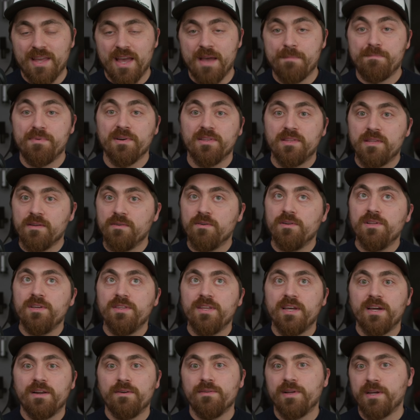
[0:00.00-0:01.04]
But the only
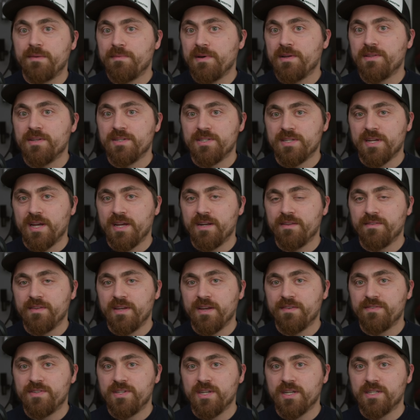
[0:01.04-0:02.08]
thing I don't like about the design of the
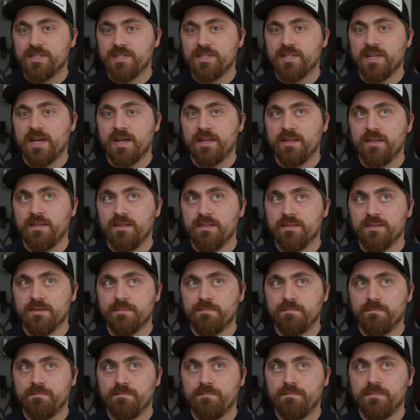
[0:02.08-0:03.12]
F6 is that the
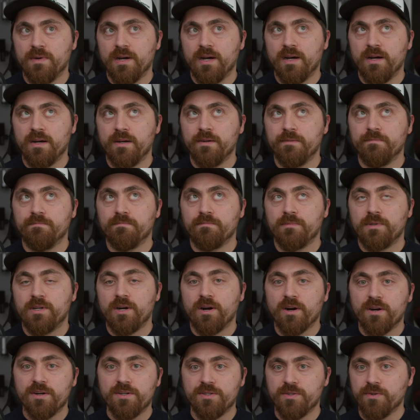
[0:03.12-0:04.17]

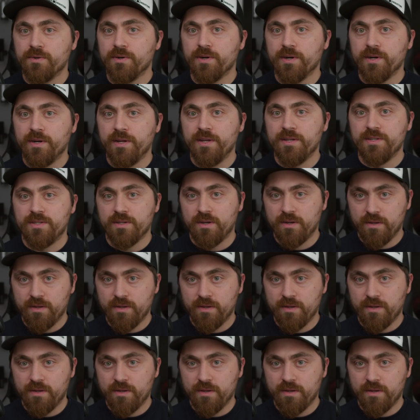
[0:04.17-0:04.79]
card door is